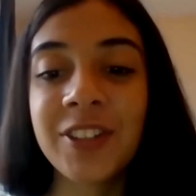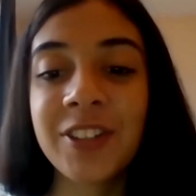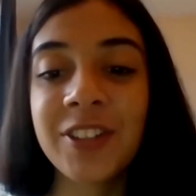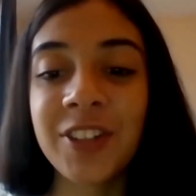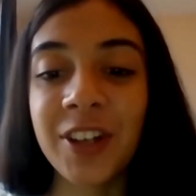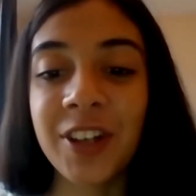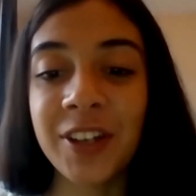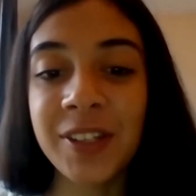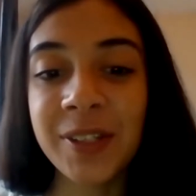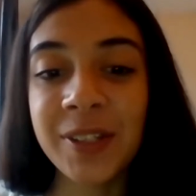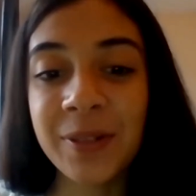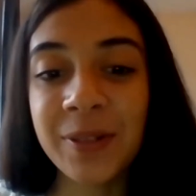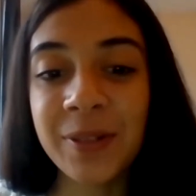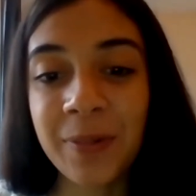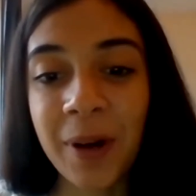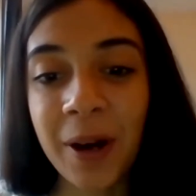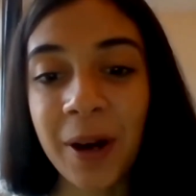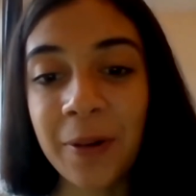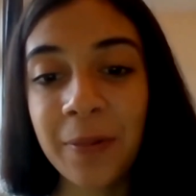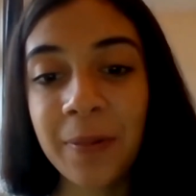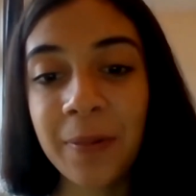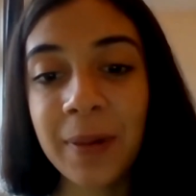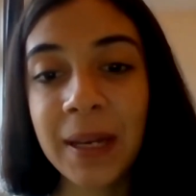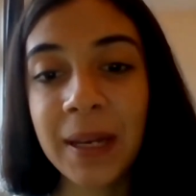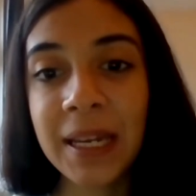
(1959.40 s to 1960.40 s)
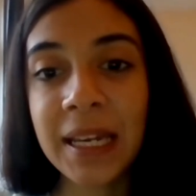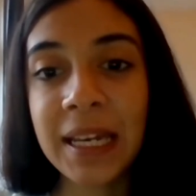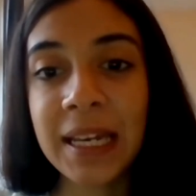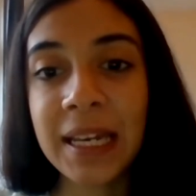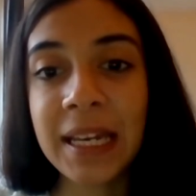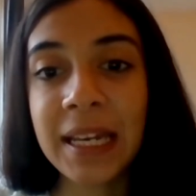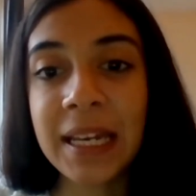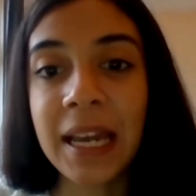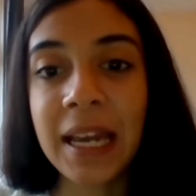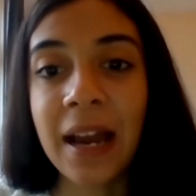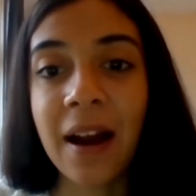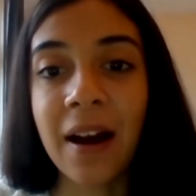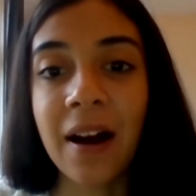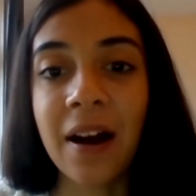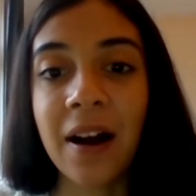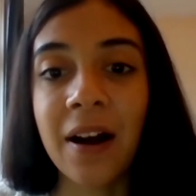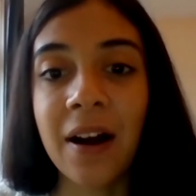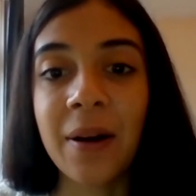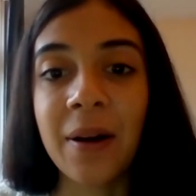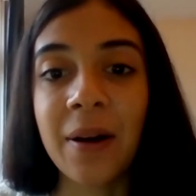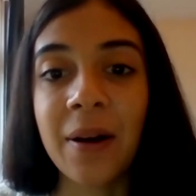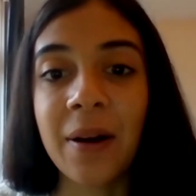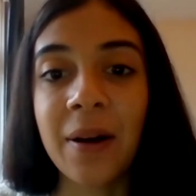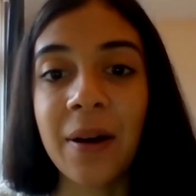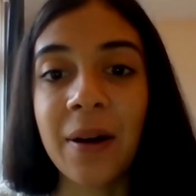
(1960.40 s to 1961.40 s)
Just while we,
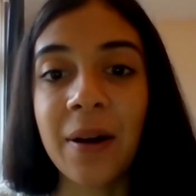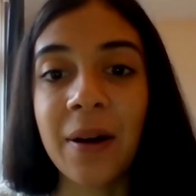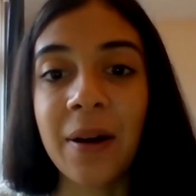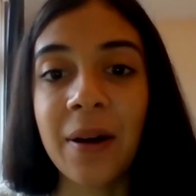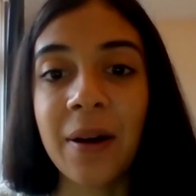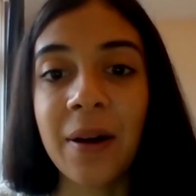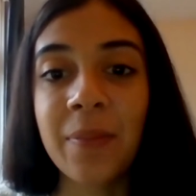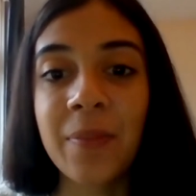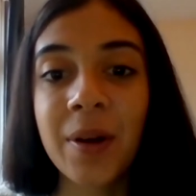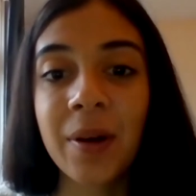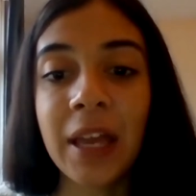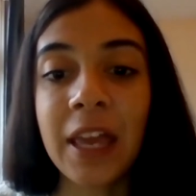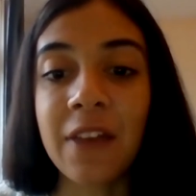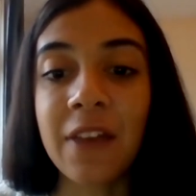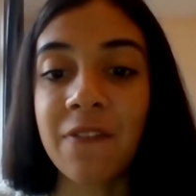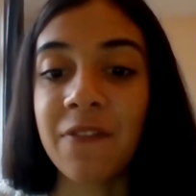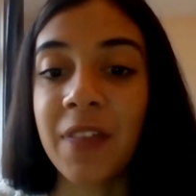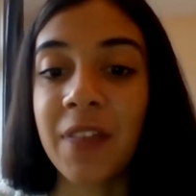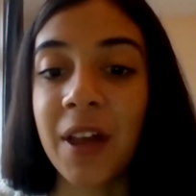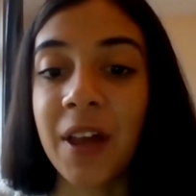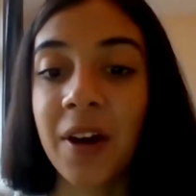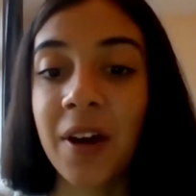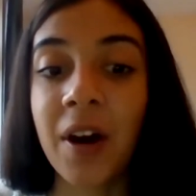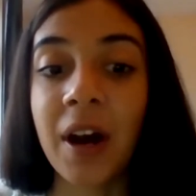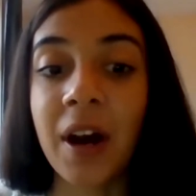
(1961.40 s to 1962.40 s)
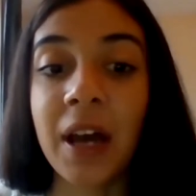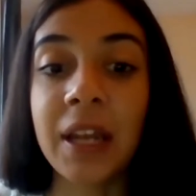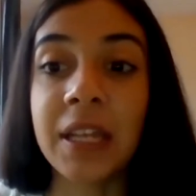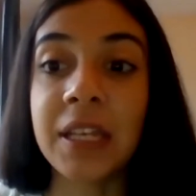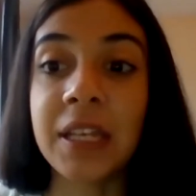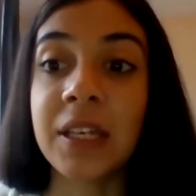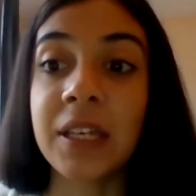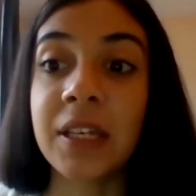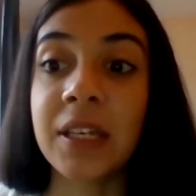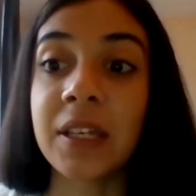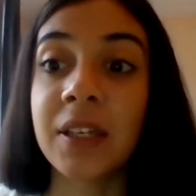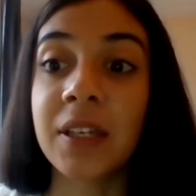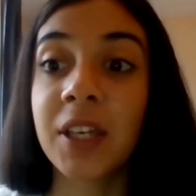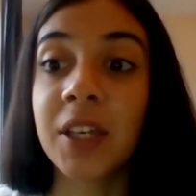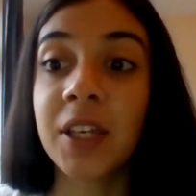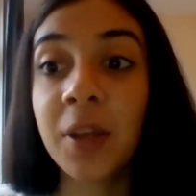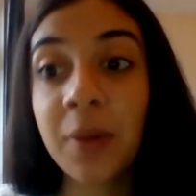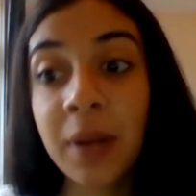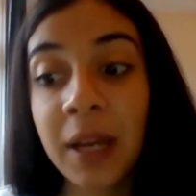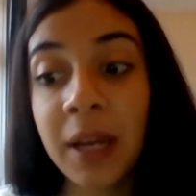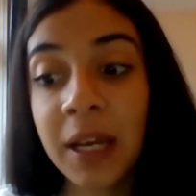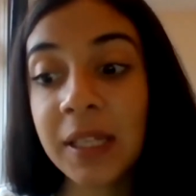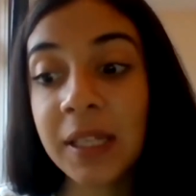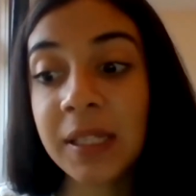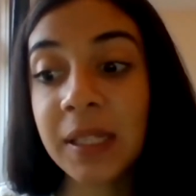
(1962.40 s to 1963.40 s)
if there are any
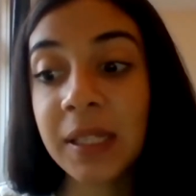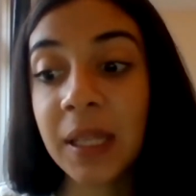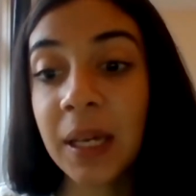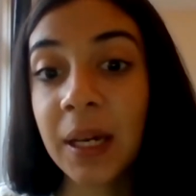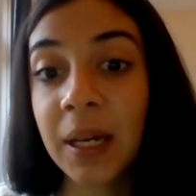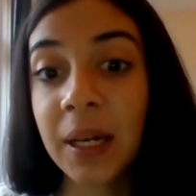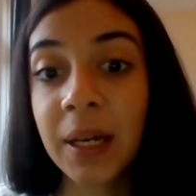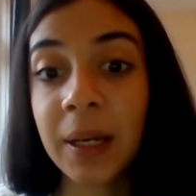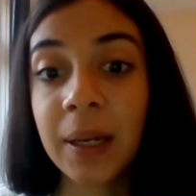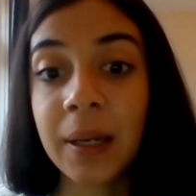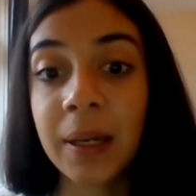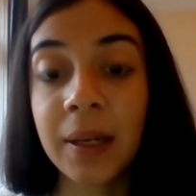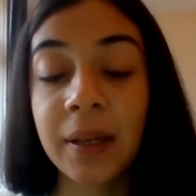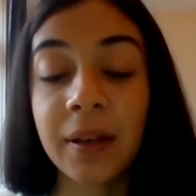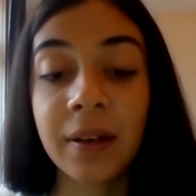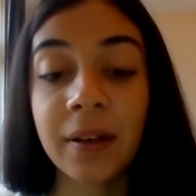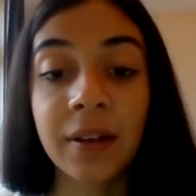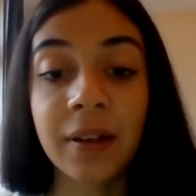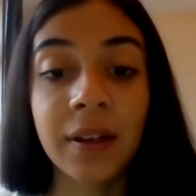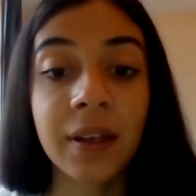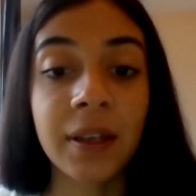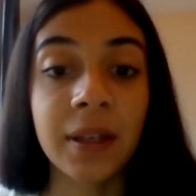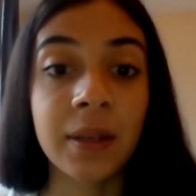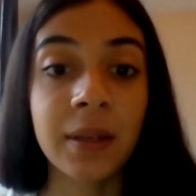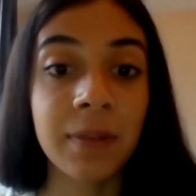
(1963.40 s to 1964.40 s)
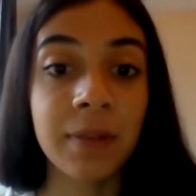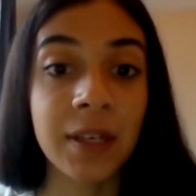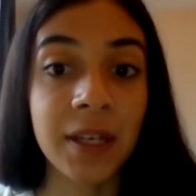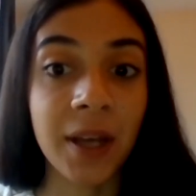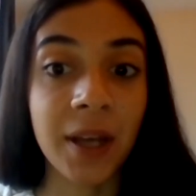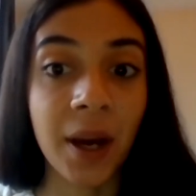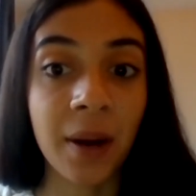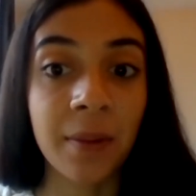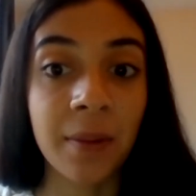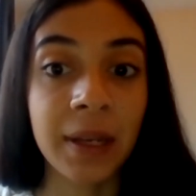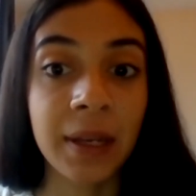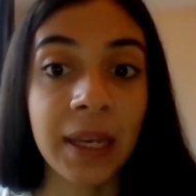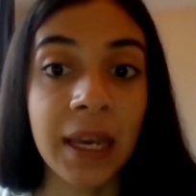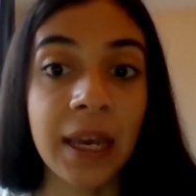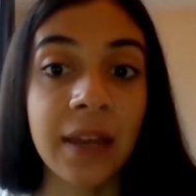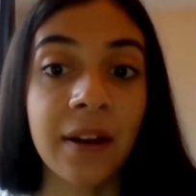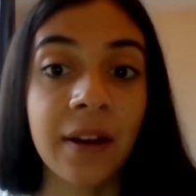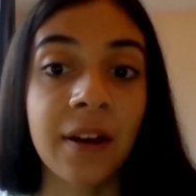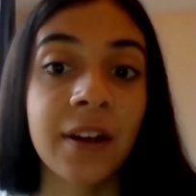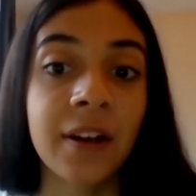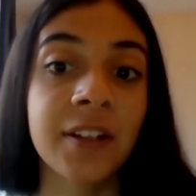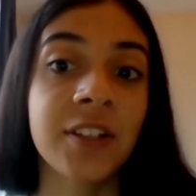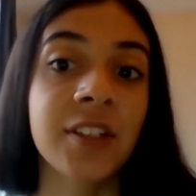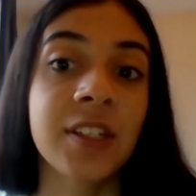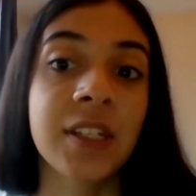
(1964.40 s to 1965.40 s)
Q&As that are going to be coming in,
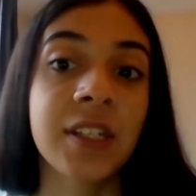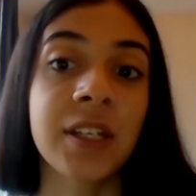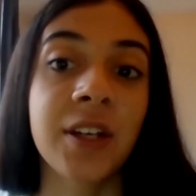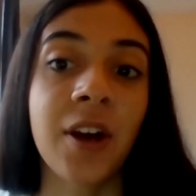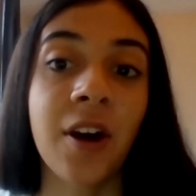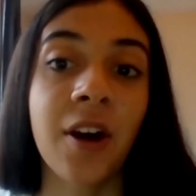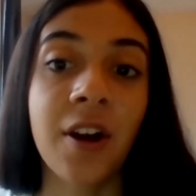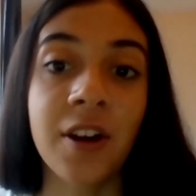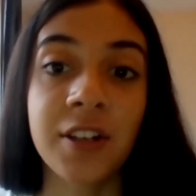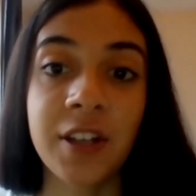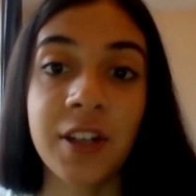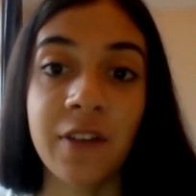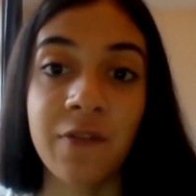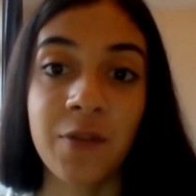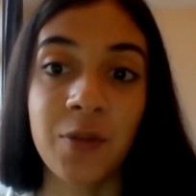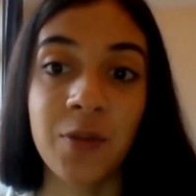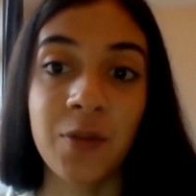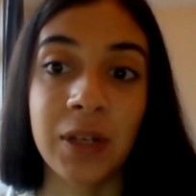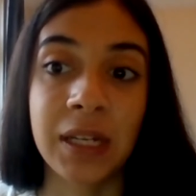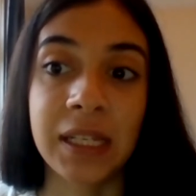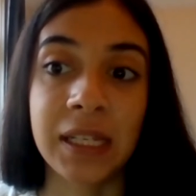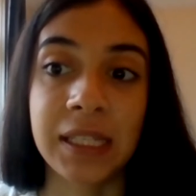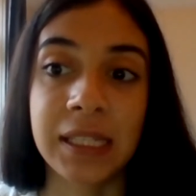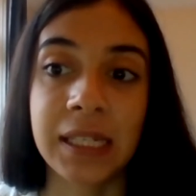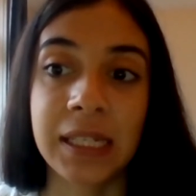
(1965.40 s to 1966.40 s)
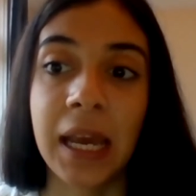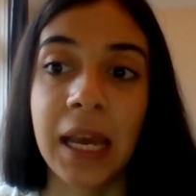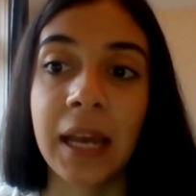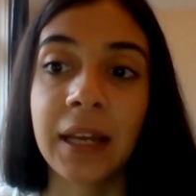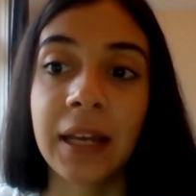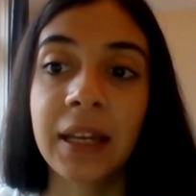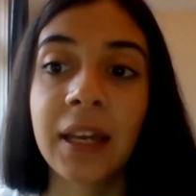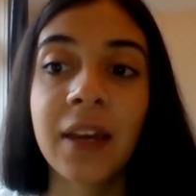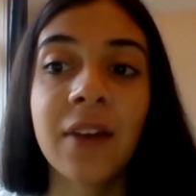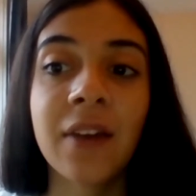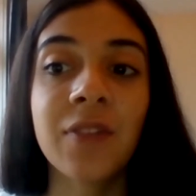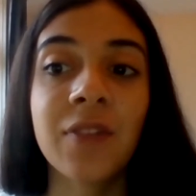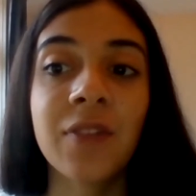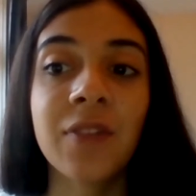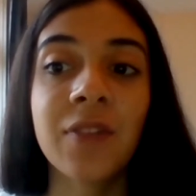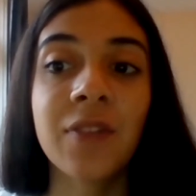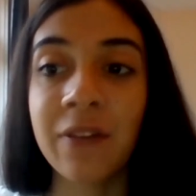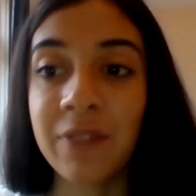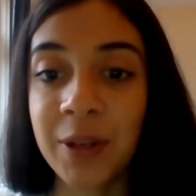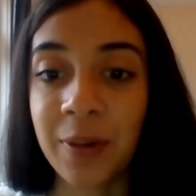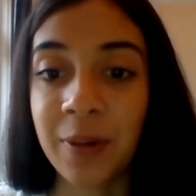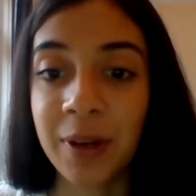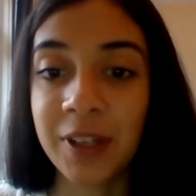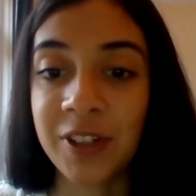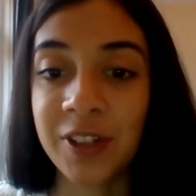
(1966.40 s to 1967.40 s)
I just encourage everyone listening, if you have
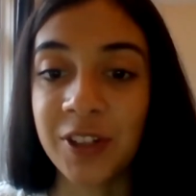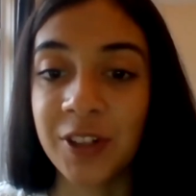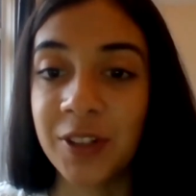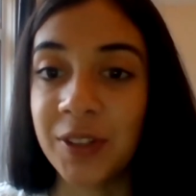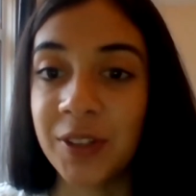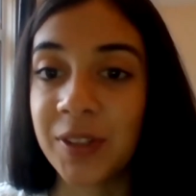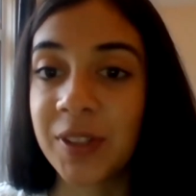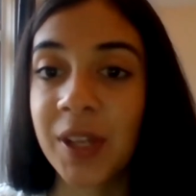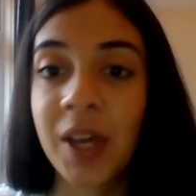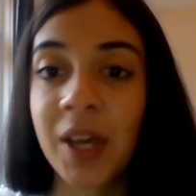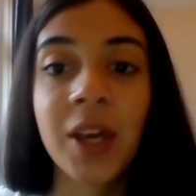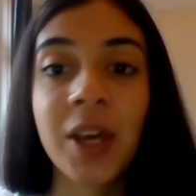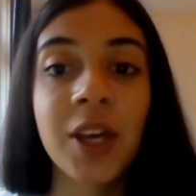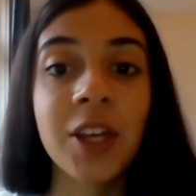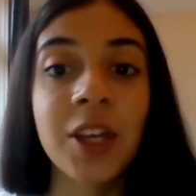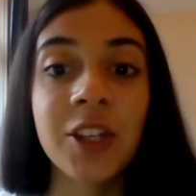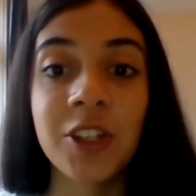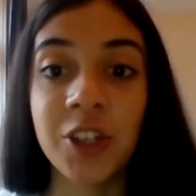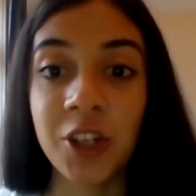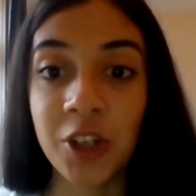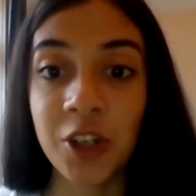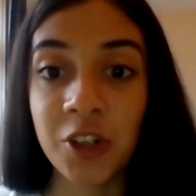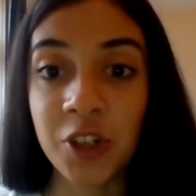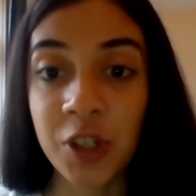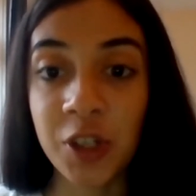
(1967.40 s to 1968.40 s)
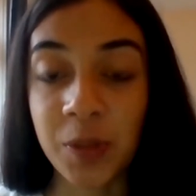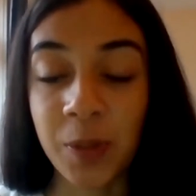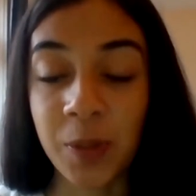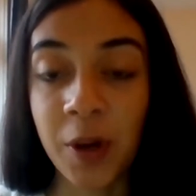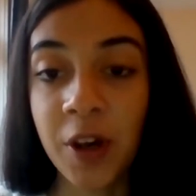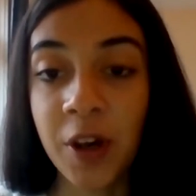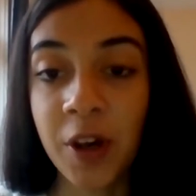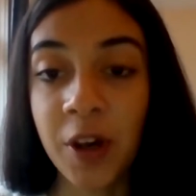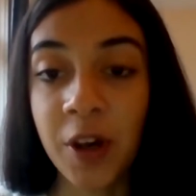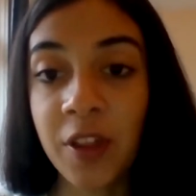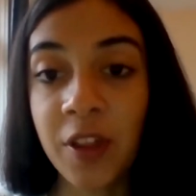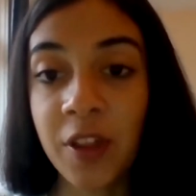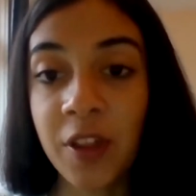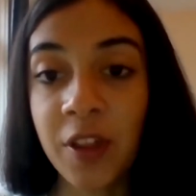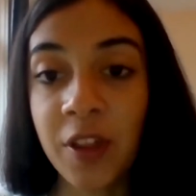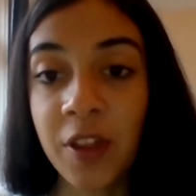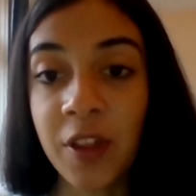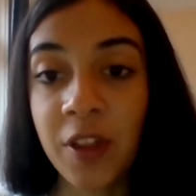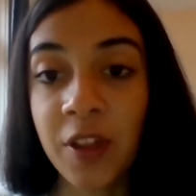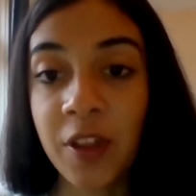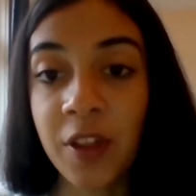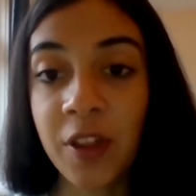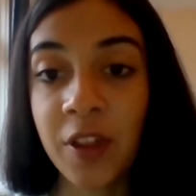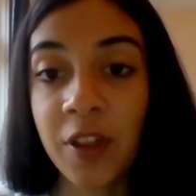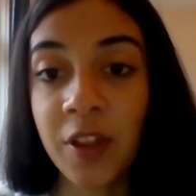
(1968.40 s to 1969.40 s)
any questions, do just put
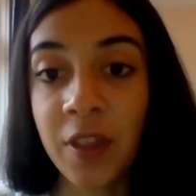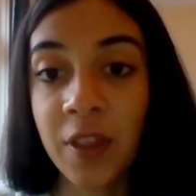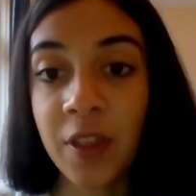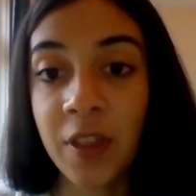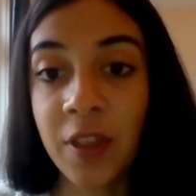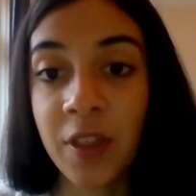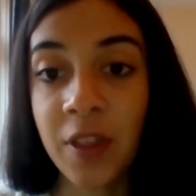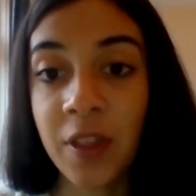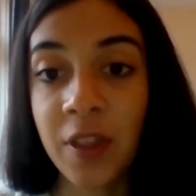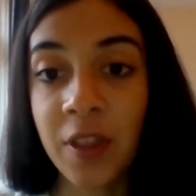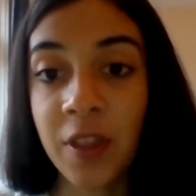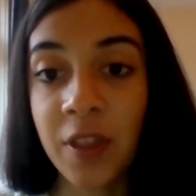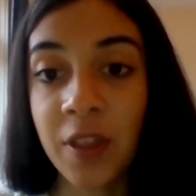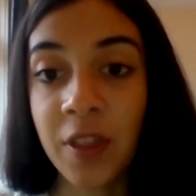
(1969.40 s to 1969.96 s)
them